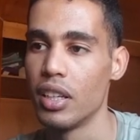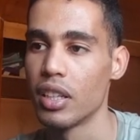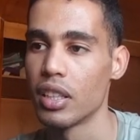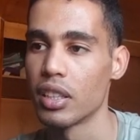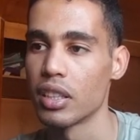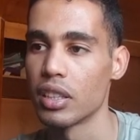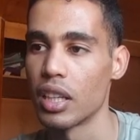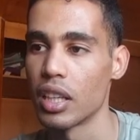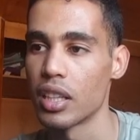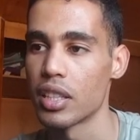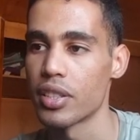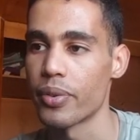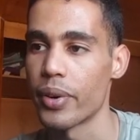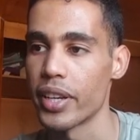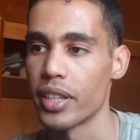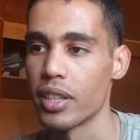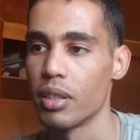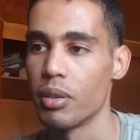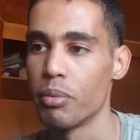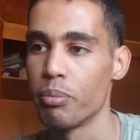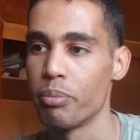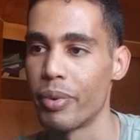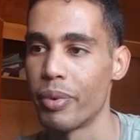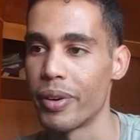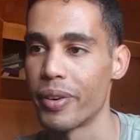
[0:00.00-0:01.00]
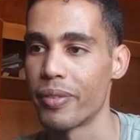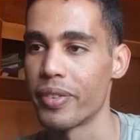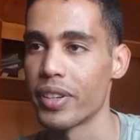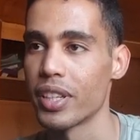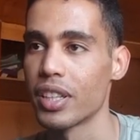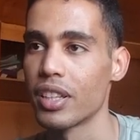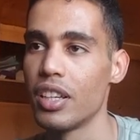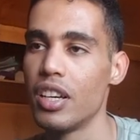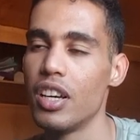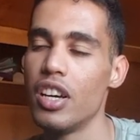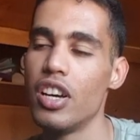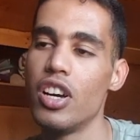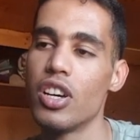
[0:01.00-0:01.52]
That's right, perfect.
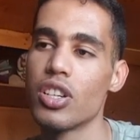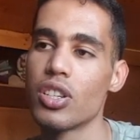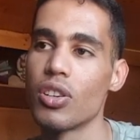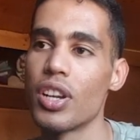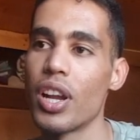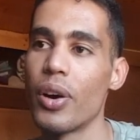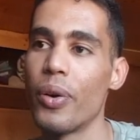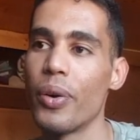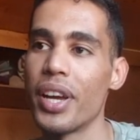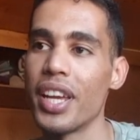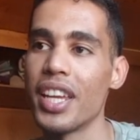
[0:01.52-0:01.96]
So now